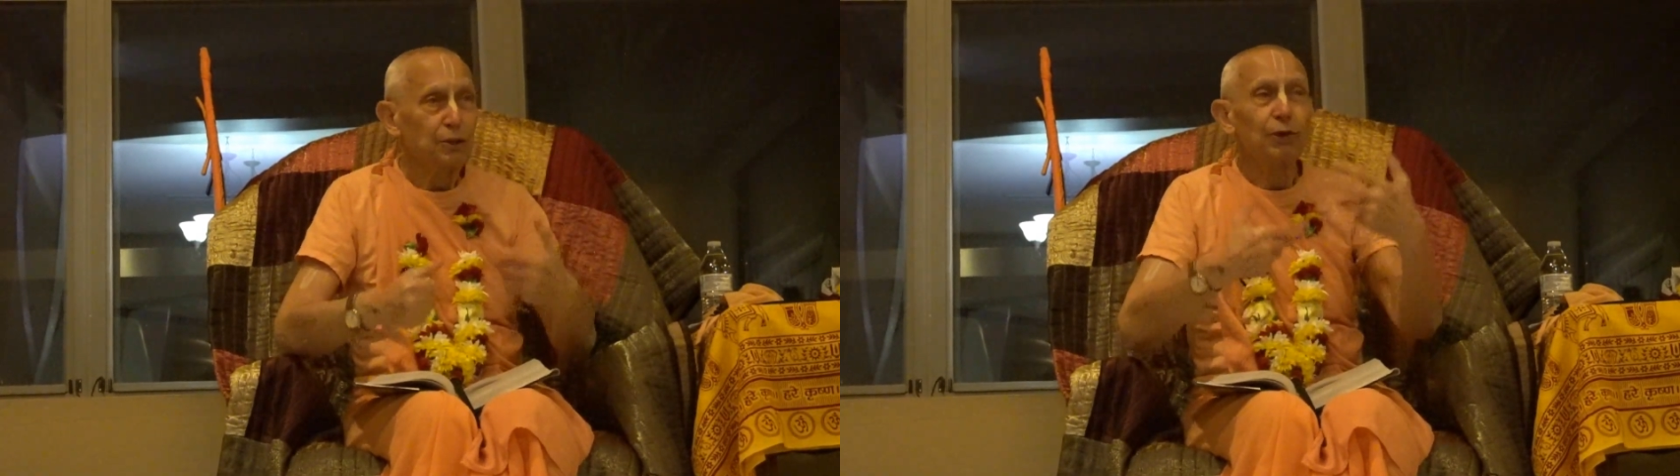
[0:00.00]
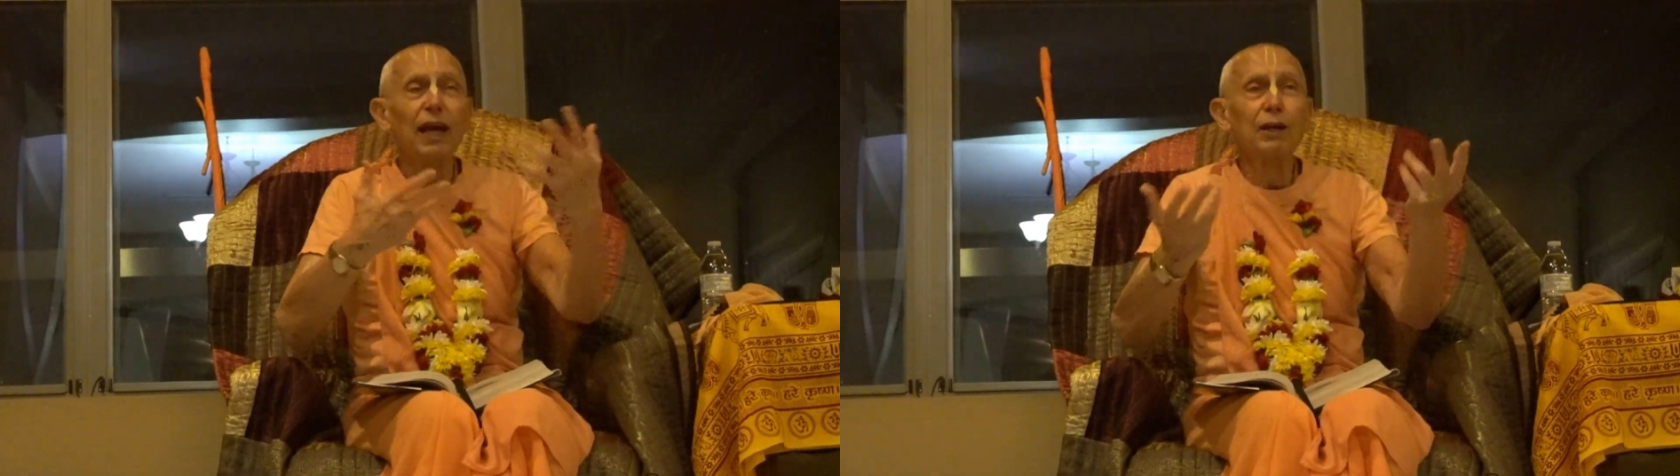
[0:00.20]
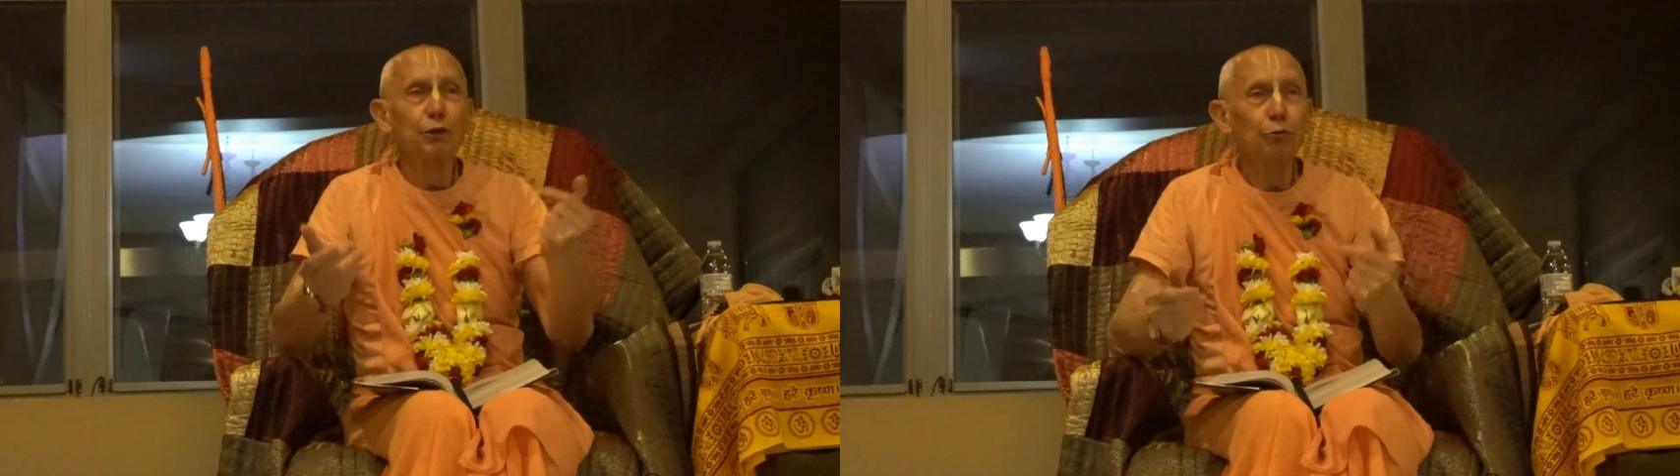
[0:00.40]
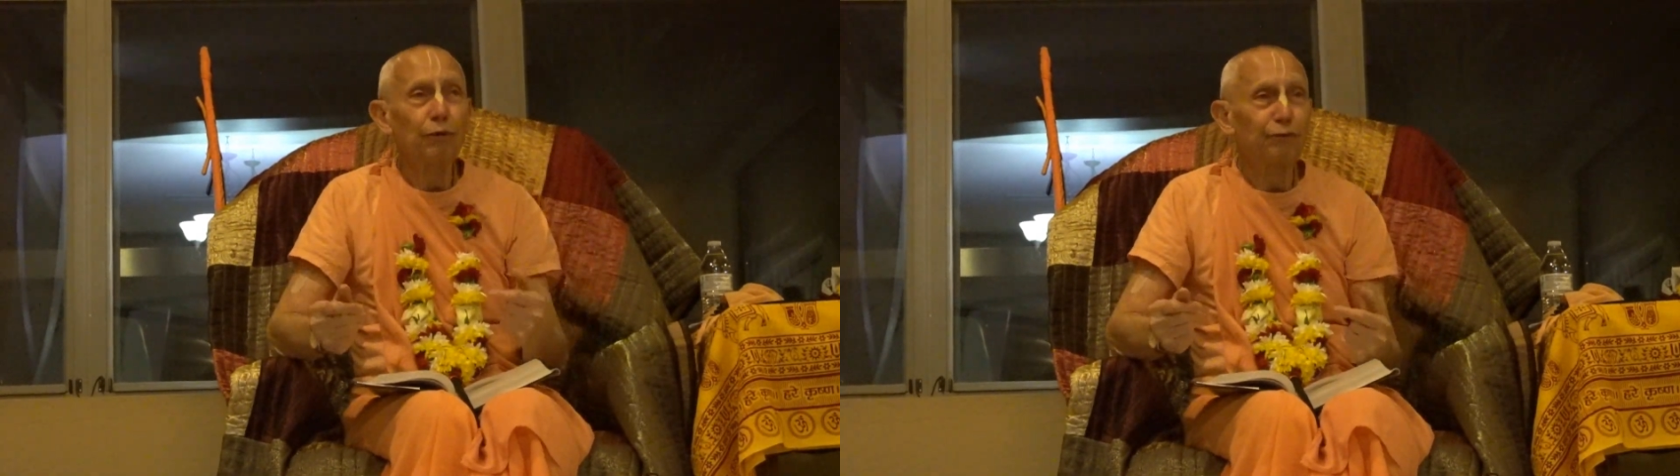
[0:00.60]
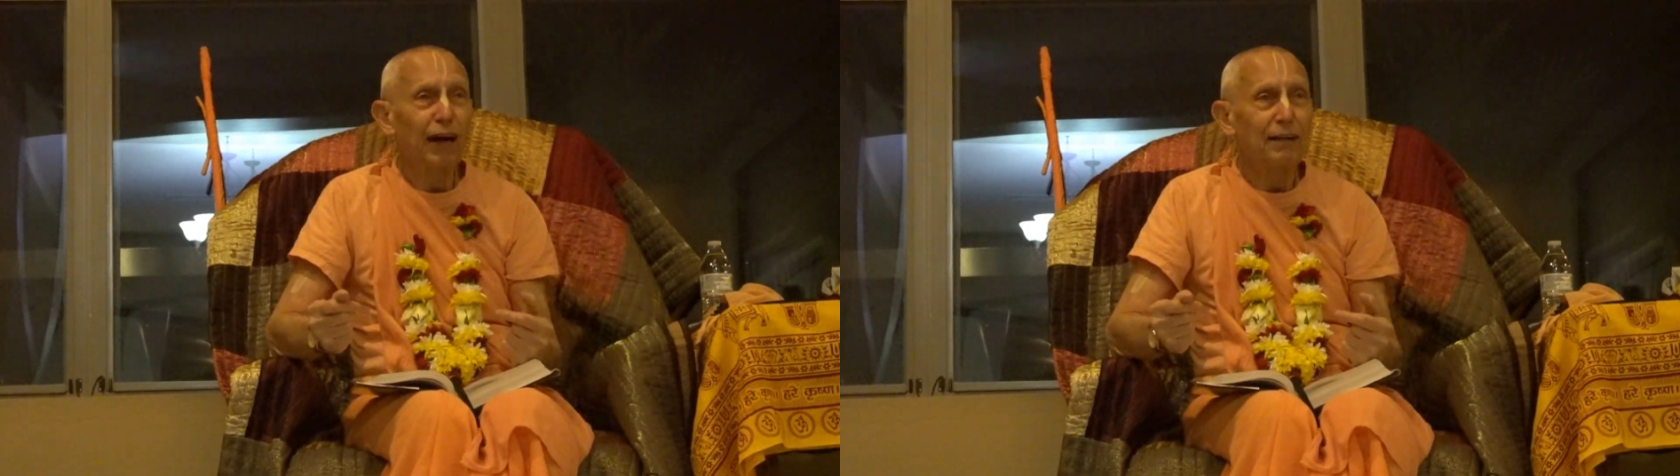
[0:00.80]
you get into a
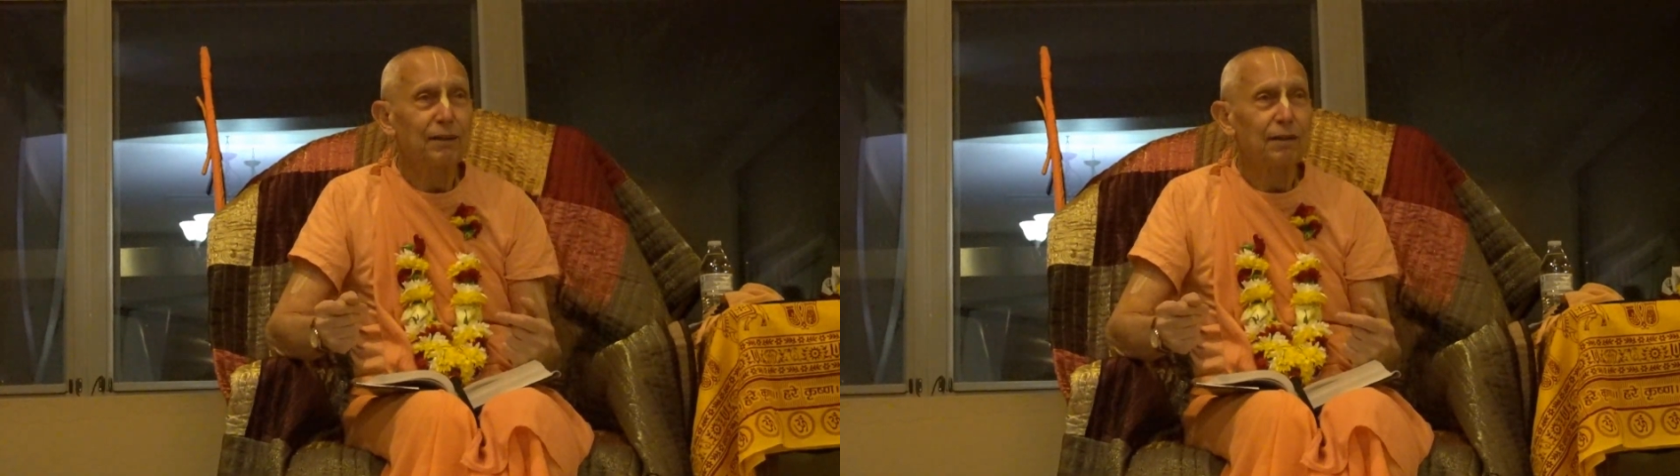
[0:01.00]
fight,